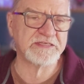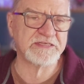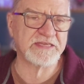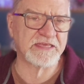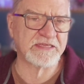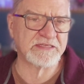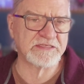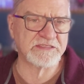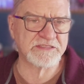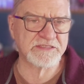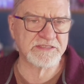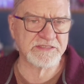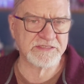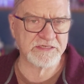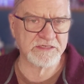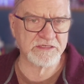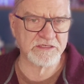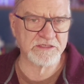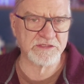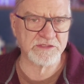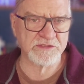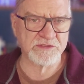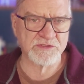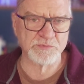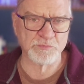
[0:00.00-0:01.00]
and
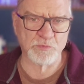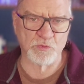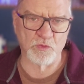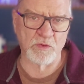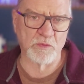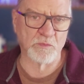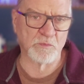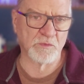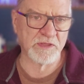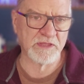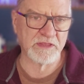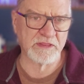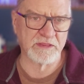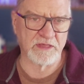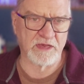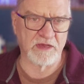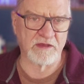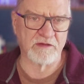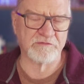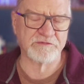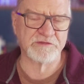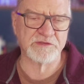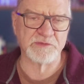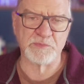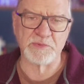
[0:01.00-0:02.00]
steered the sport we
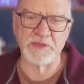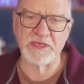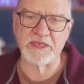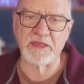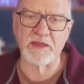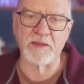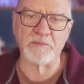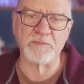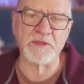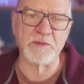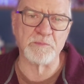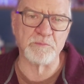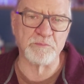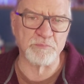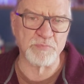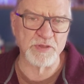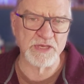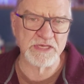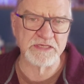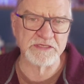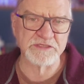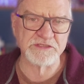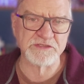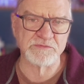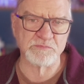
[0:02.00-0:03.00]
love to become the
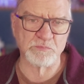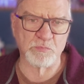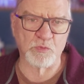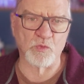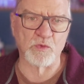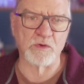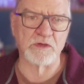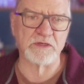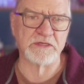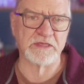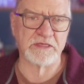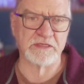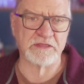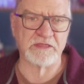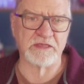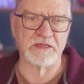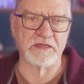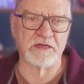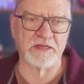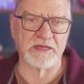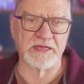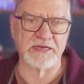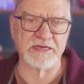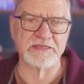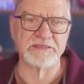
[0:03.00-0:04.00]
biggest sport in the
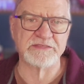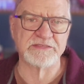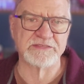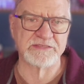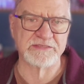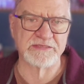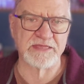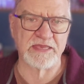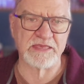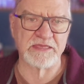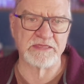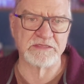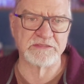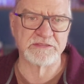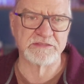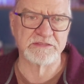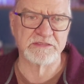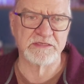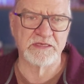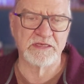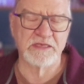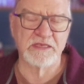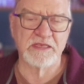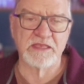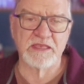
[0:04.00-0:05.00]
United States.
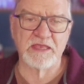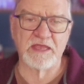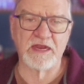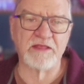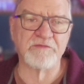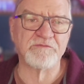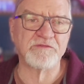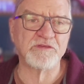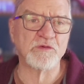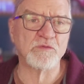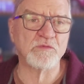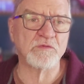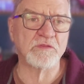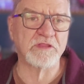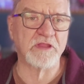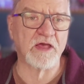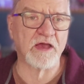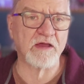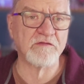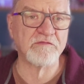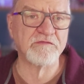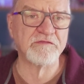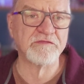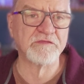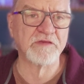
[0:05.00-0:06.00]
And if you
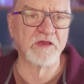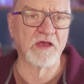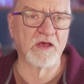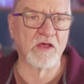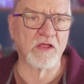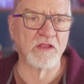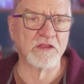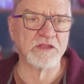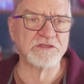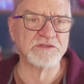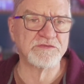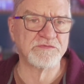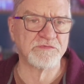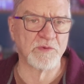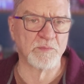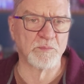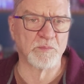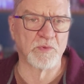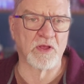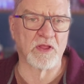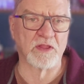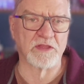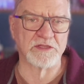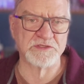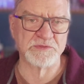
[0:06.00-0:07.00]
love college
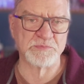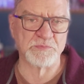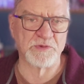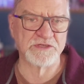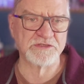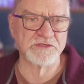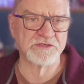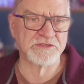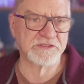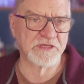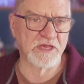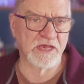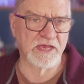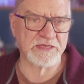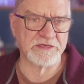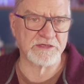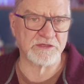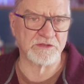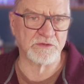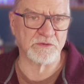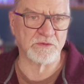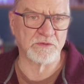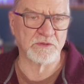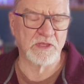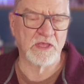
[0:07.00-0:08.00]
football as much as I
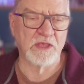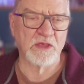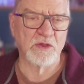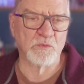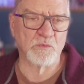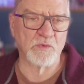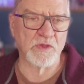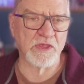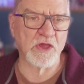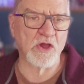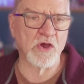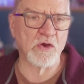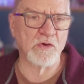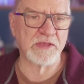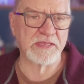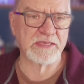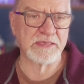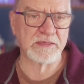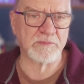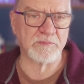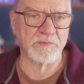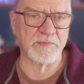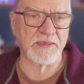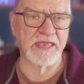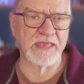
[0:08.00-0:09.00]
do, we owe
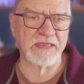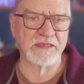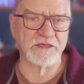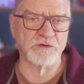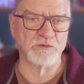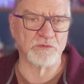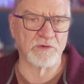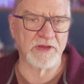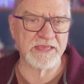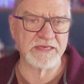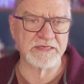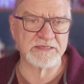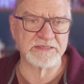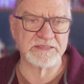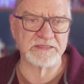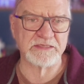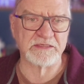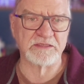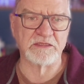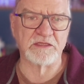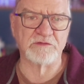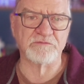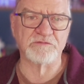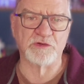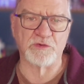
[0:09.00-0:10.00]
him a great
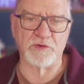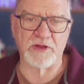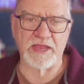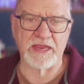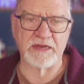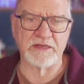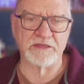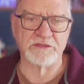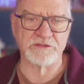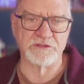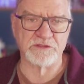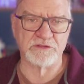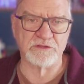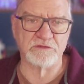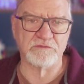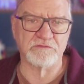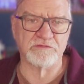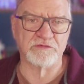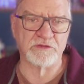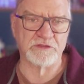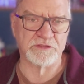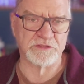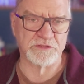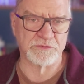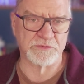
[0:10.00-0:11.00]
deal of gratitude
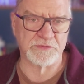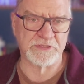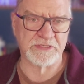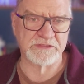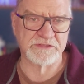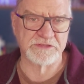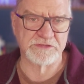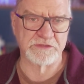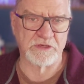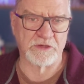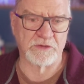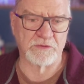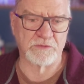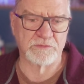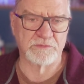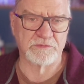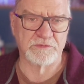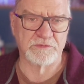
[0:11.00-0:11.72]
for doing so.